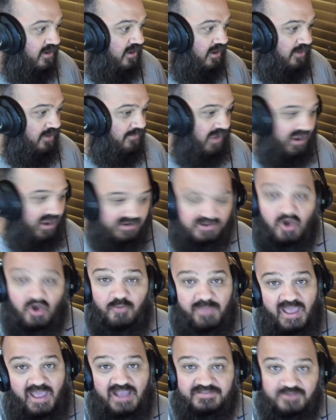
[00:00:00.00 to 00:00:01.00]
I go
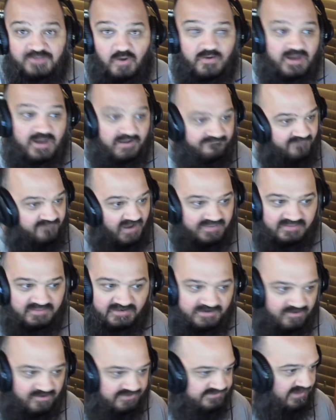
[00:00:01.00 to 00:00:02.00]
back though and I find the
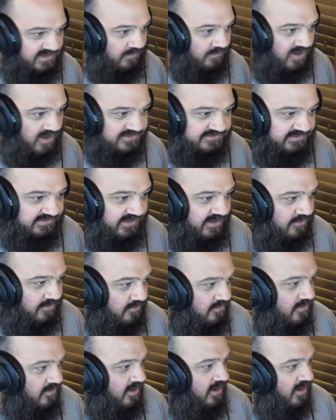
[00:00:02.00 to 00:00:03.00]
lyrics and I watch it
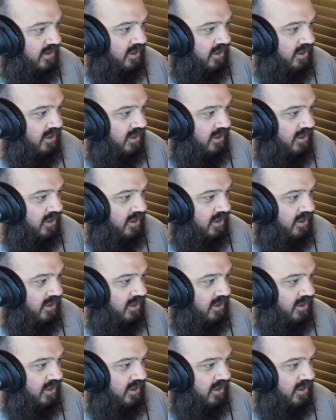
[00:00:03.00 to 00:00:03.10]
later.